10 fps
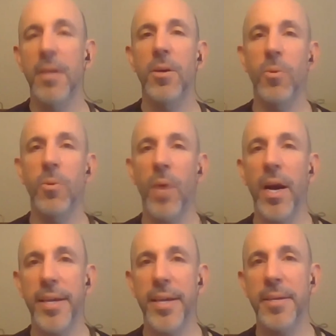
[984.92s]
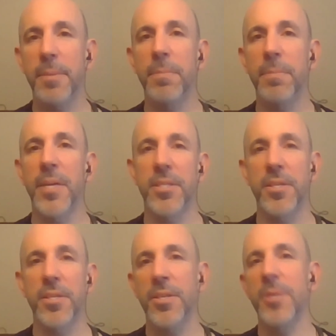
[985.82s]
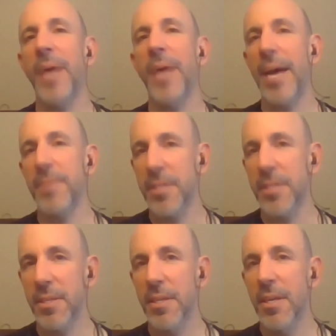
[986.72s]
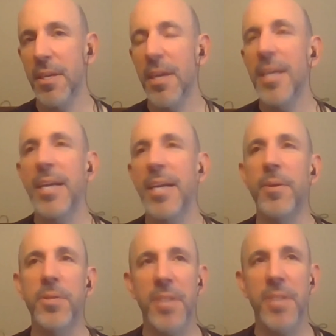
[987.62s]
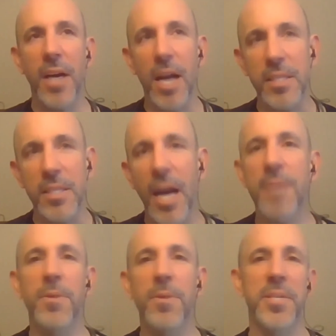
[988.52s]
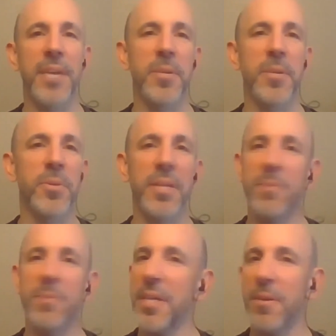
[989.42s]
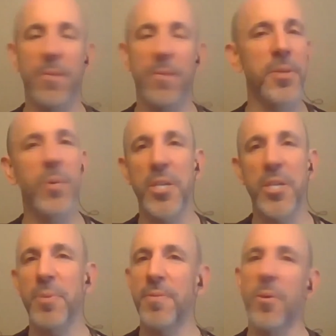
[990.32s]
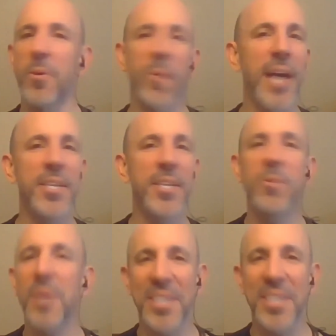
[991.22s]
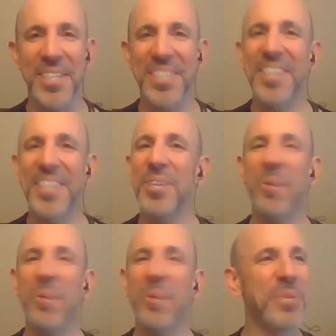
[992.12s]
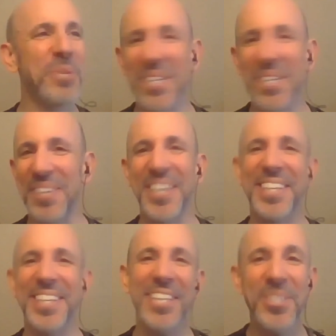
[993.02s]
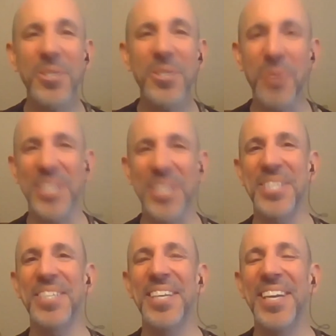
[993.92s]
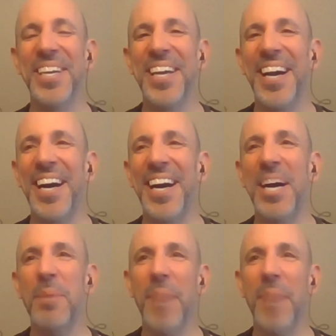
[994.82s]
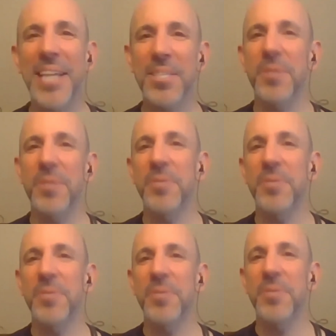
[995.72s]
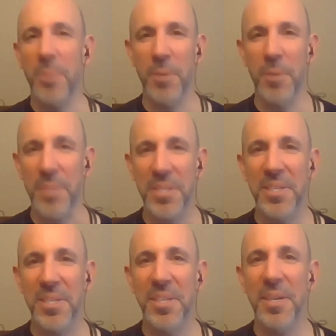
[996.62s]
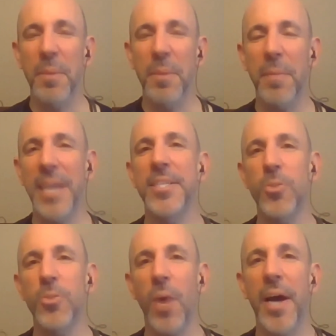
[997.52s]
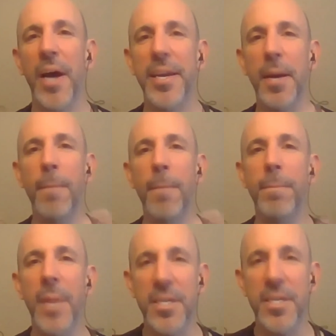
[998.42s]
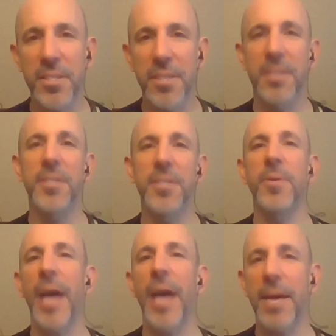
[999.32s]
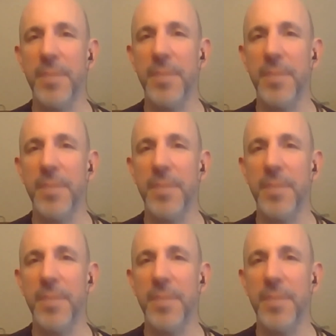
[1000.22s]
Why must you have it? Now, there's a lot of folks out there, well, you've heard the question before, why do you want it? Why do you want it, right? And that's a good question. Mine's a little different on purpose. Mine is, why must you have it?